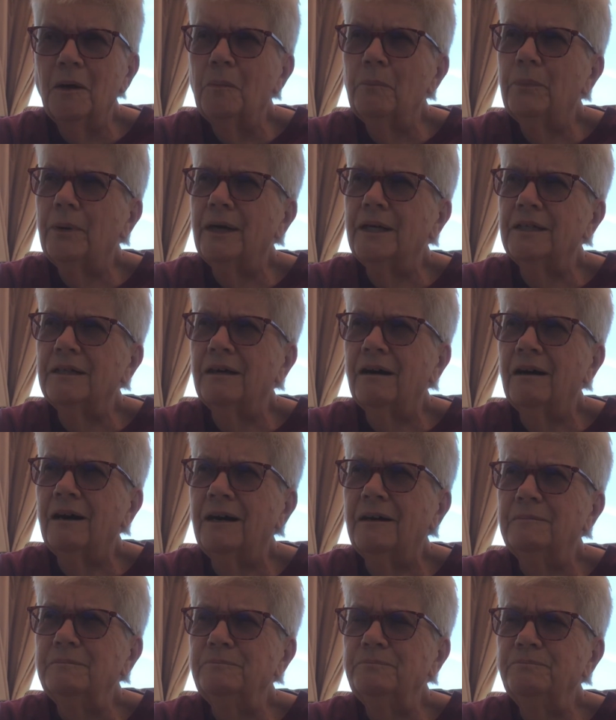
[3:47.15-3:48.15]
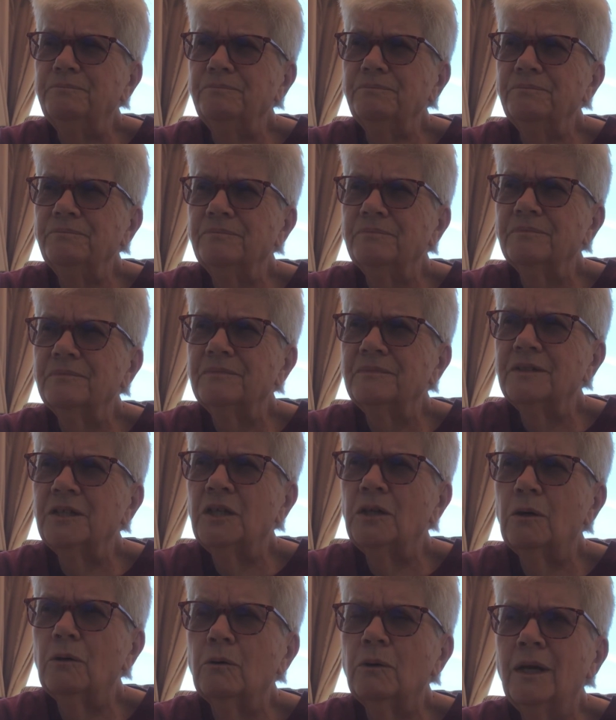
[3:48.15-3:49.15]
But um, you
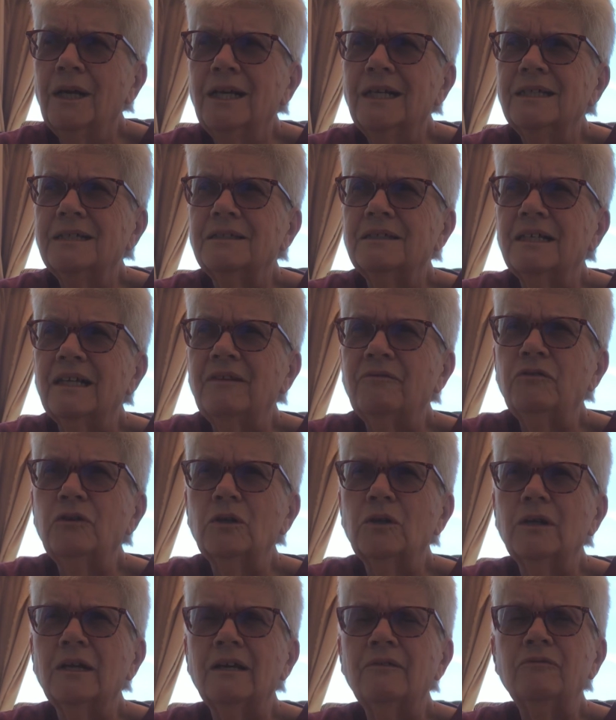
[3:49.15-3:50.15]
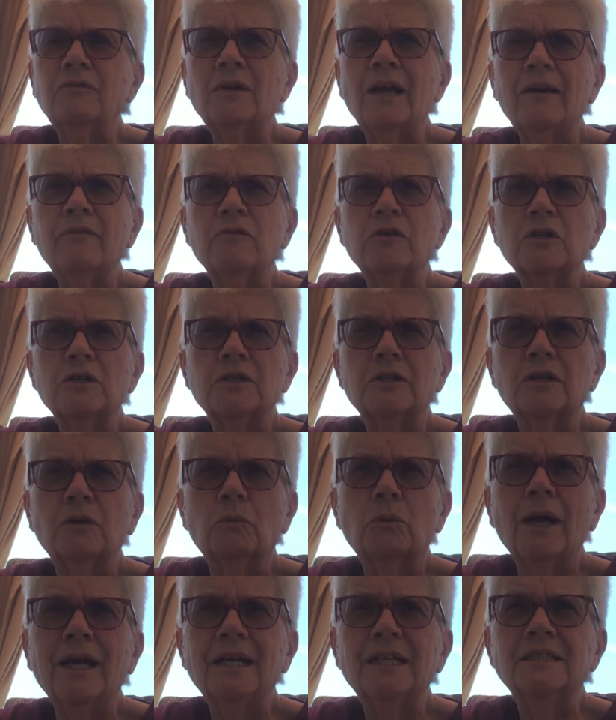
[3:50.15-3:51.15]
know, if you if you have the, the
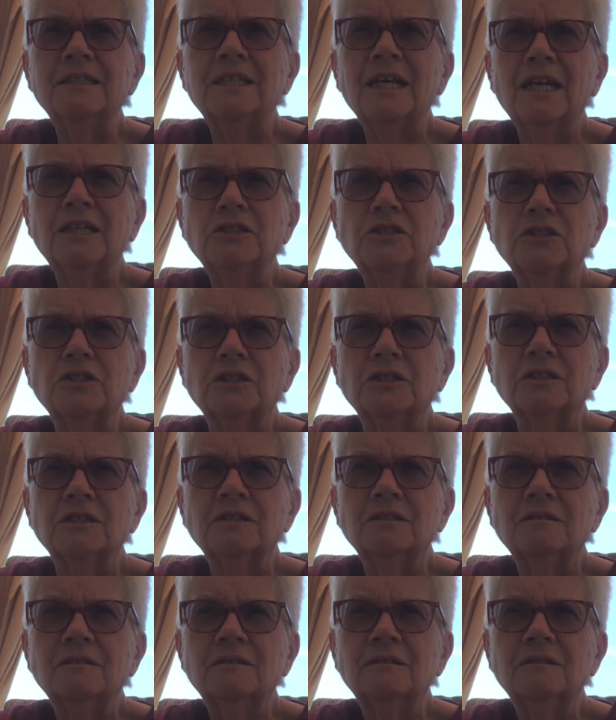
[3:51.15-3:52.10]
right intentions,